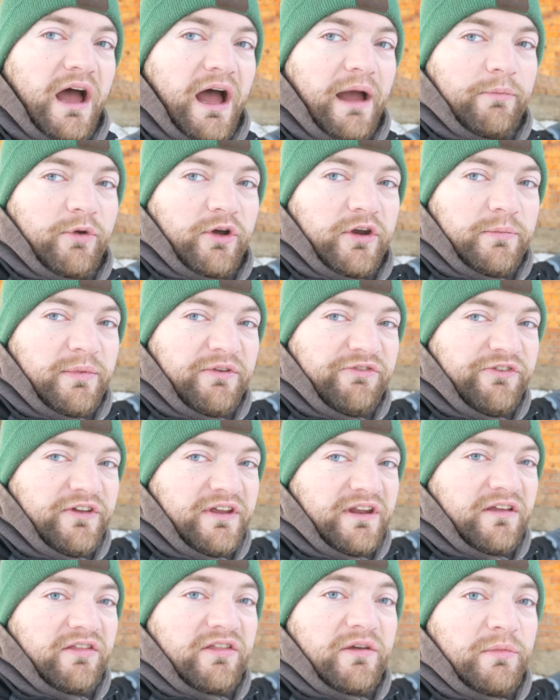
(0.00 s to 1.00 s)
I'm going to be
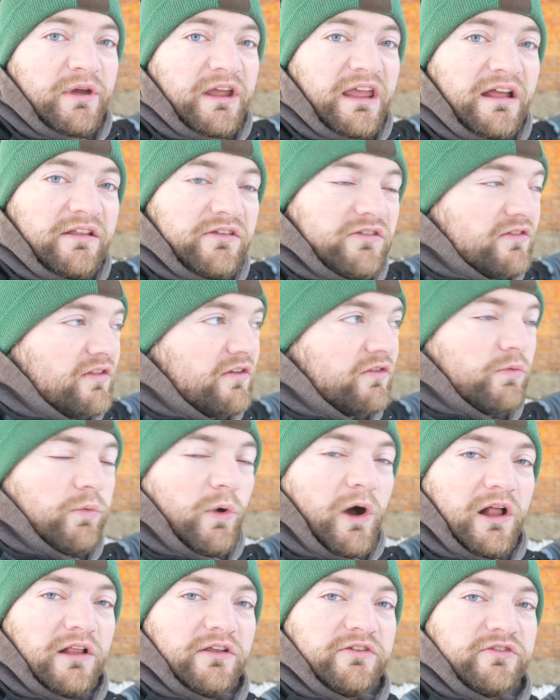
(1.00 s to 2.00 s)
feeding them against this
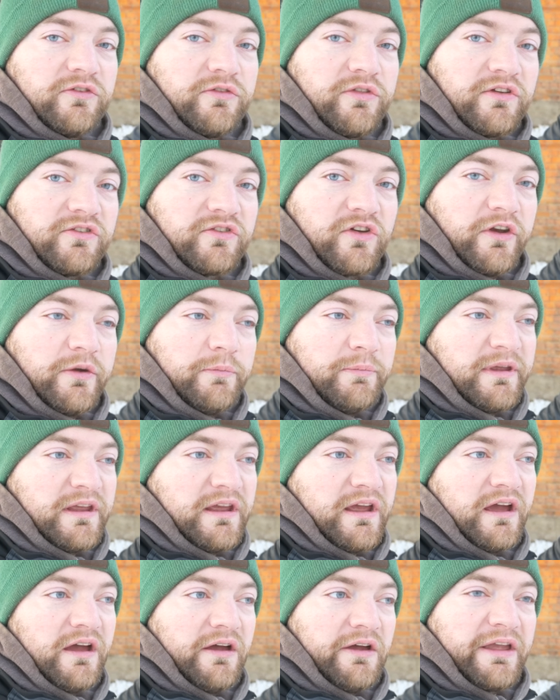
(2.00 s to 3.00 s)
wall, so there's going to
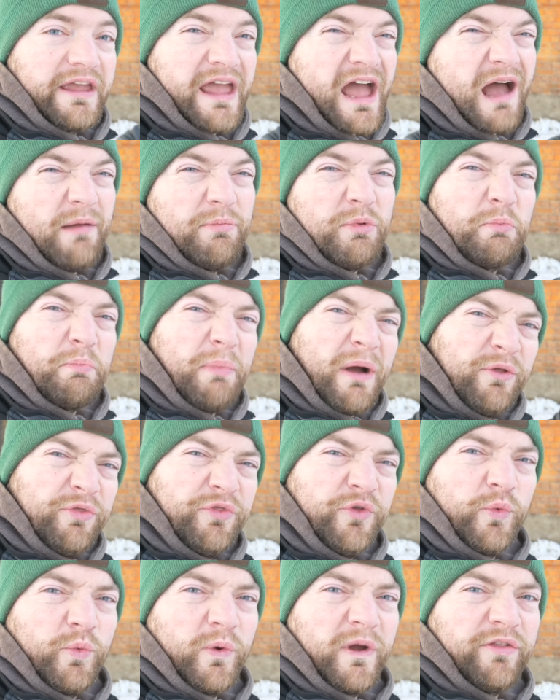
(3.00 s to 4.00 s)
be a gap
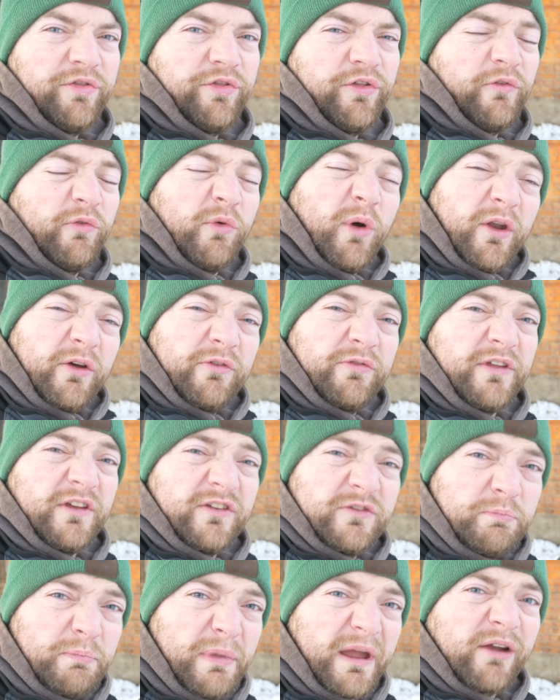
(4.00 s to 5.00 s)
about the width of one of
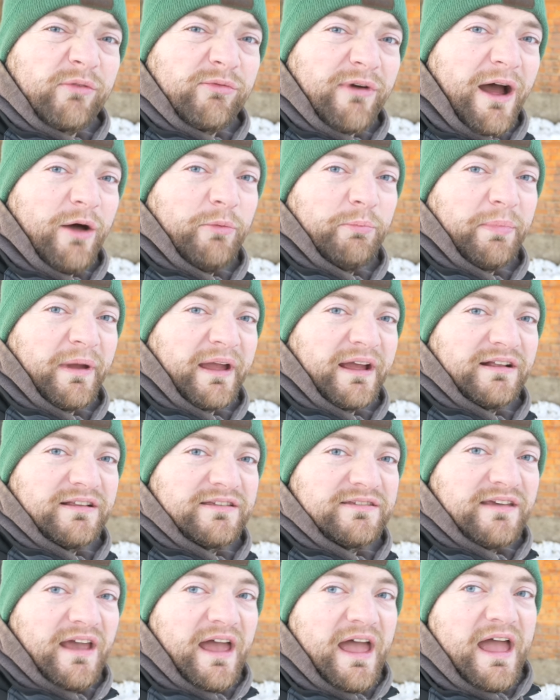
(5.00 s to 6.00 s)
these big round
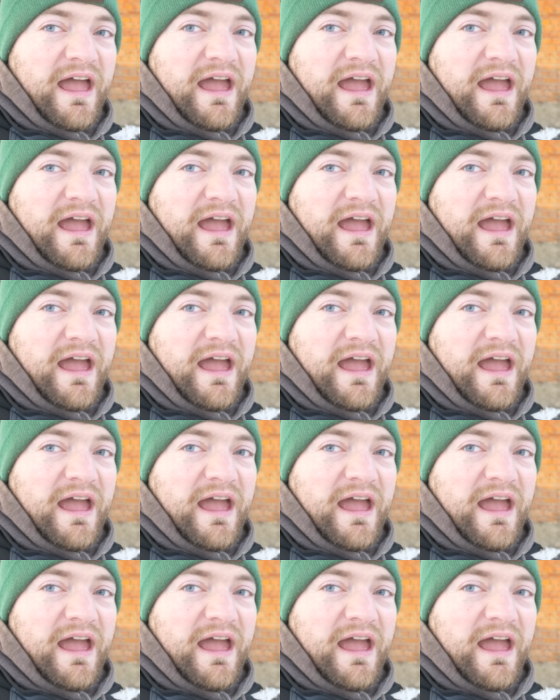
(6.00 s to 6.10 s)
bales.